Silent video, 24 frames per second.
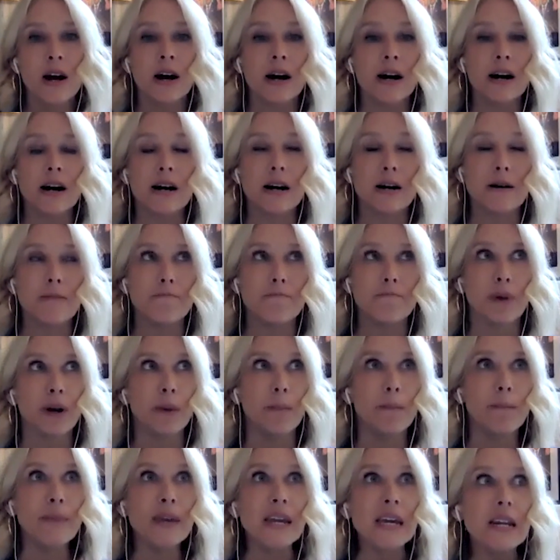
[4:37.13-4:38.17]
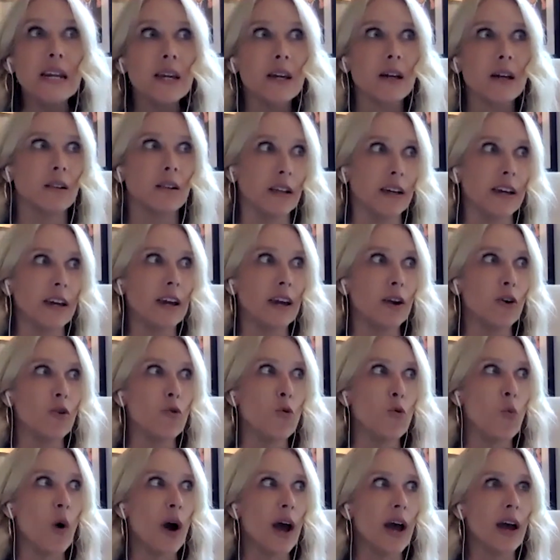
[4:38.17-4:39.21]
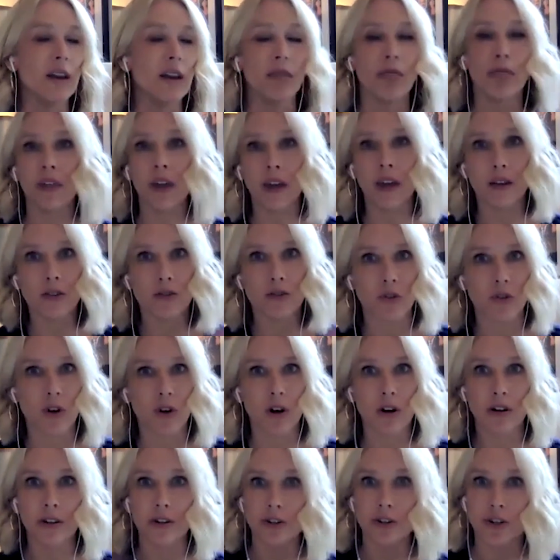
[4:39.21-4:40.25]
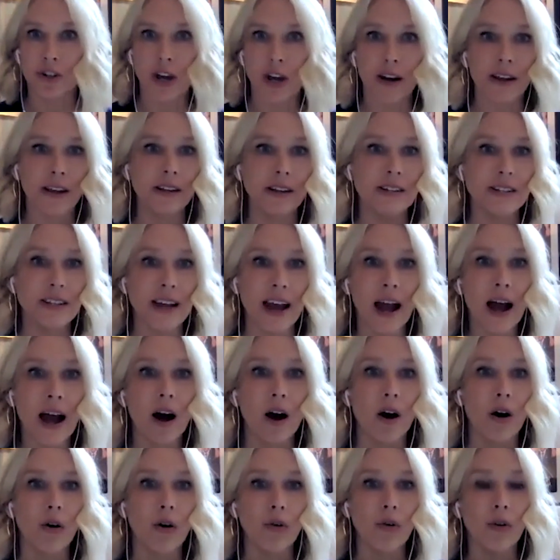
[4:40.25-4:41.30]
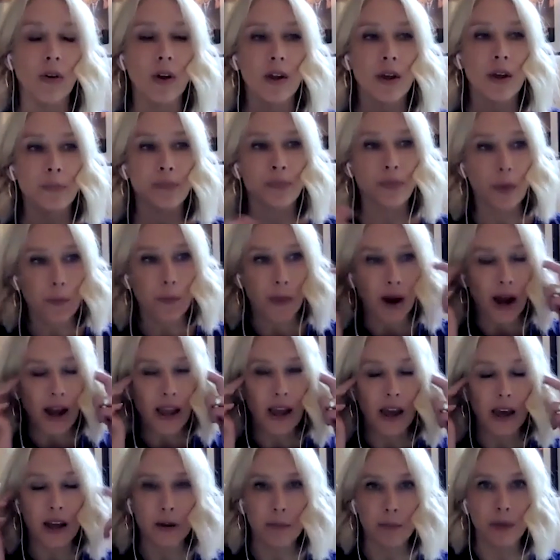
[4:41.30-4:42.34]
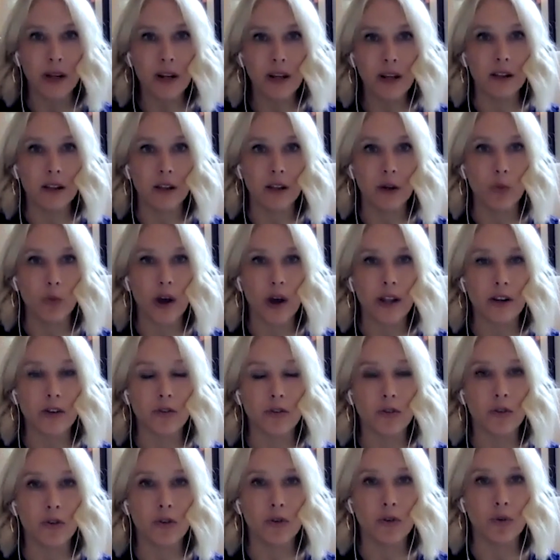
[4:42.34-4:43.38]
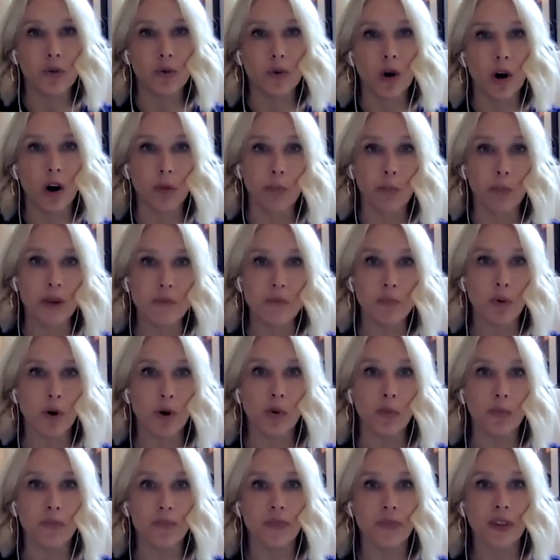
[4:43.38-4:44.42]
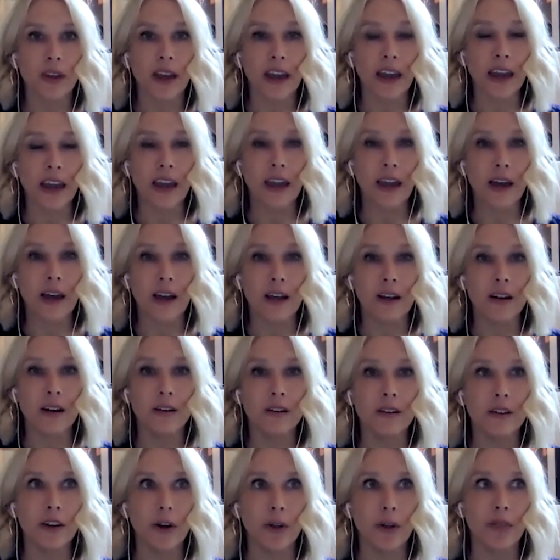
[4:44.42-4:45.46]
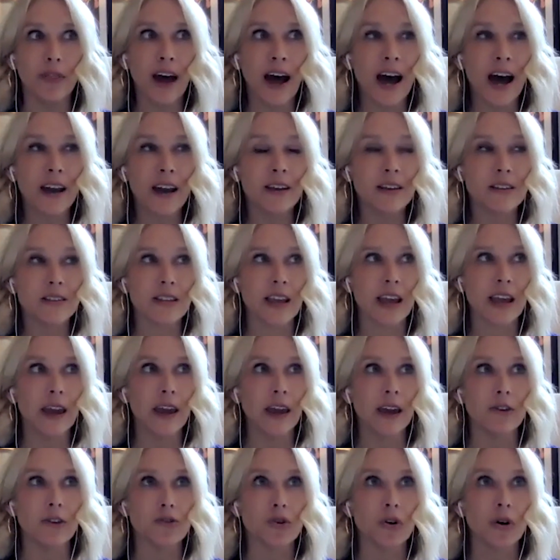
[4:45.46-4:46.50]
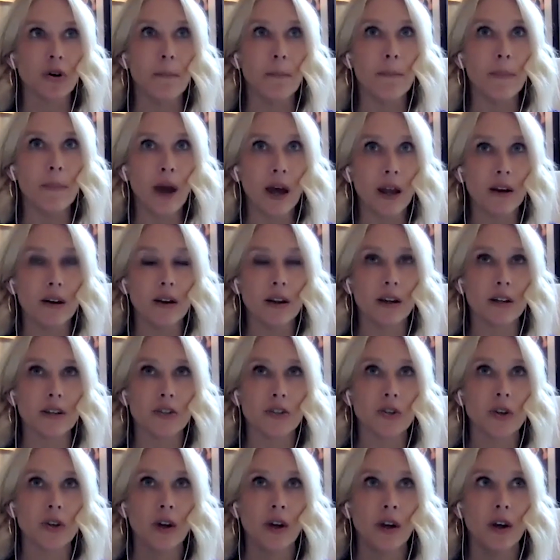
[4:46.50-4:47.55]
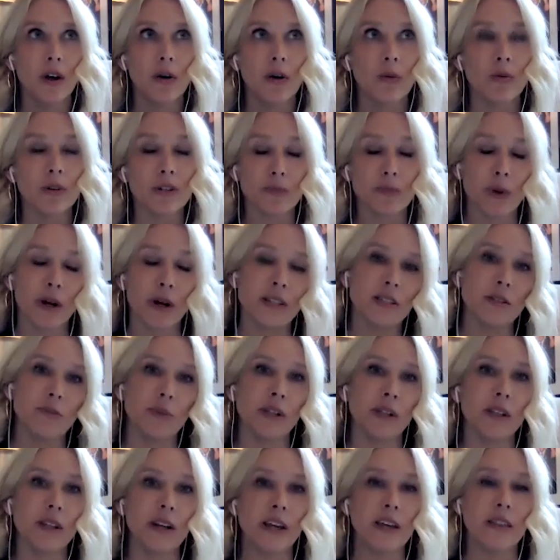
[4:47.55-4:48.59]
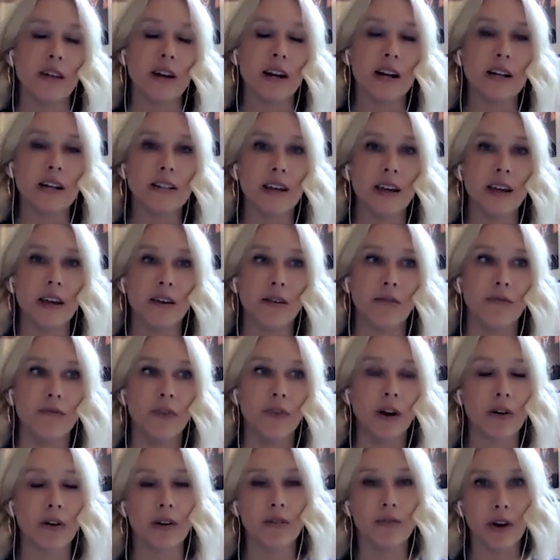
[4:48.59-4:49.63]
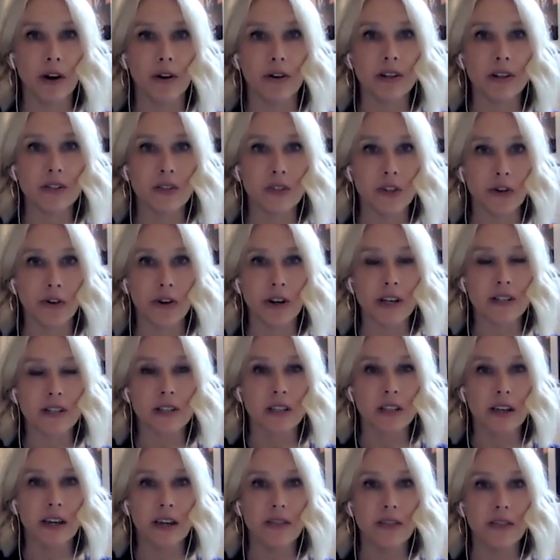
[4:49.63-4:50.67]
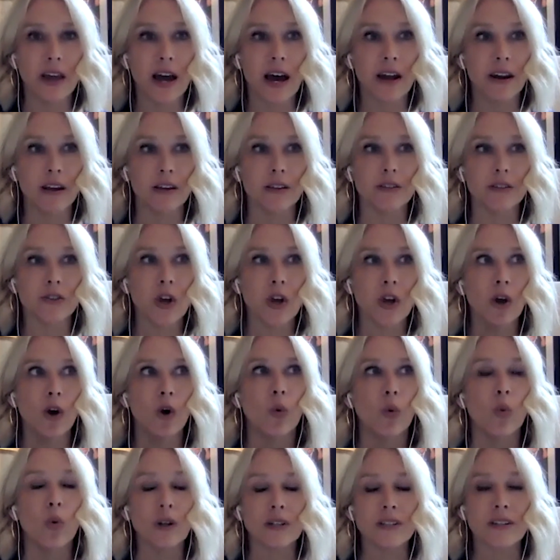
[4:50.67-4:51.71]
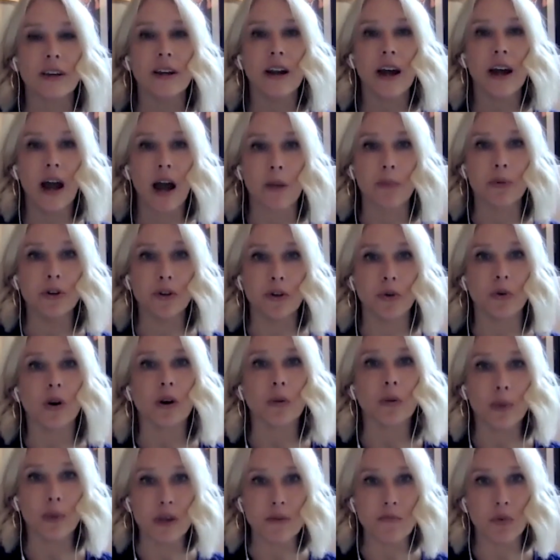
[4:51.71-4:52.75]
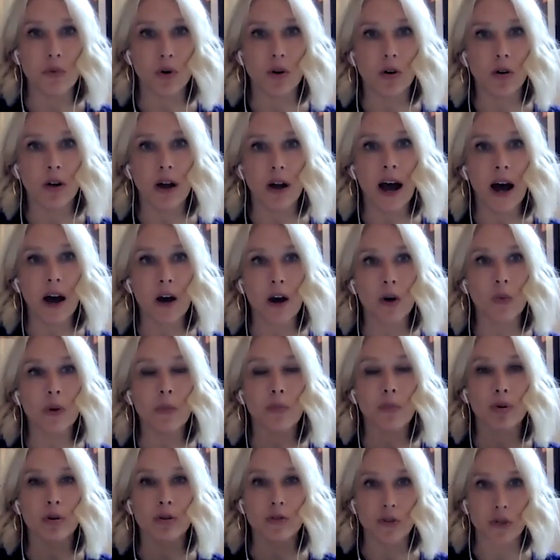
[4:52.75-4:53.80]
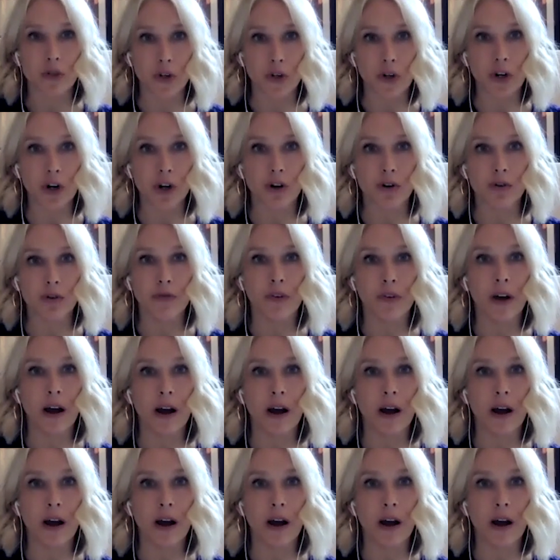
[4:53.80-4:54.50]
But immediately when things started shutting down, my head immediately went to our people. And, that is a tremendous responsibility that I take very, very seriously. And that is what's going to happen to our people. How do we preserve,